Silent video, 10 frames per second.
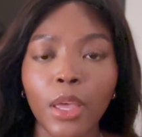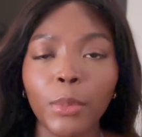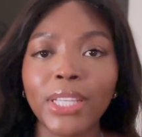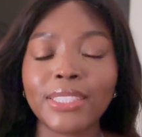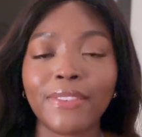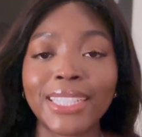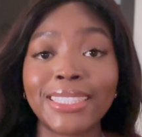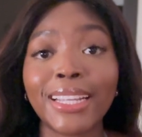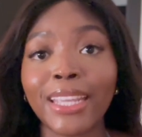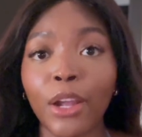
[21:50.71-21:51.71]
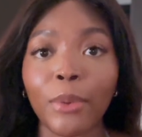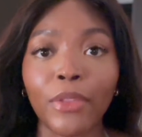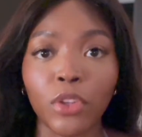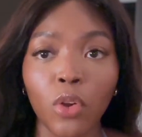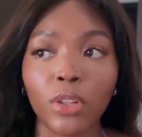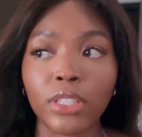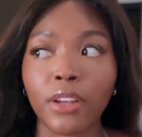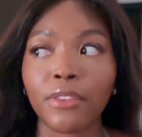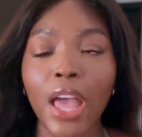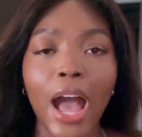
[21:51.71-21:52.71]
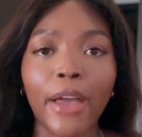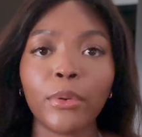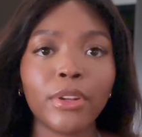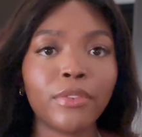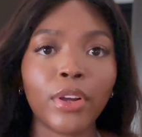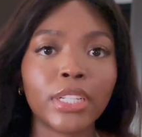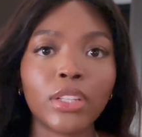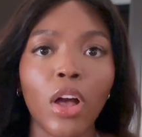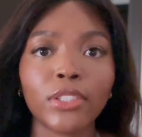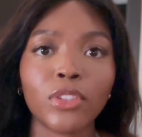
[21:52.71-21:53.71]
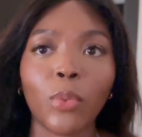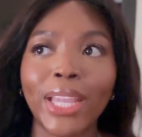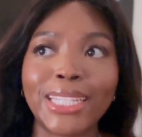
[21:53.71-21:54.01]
Because if I did care about the goal enough, I would have already lost the weight.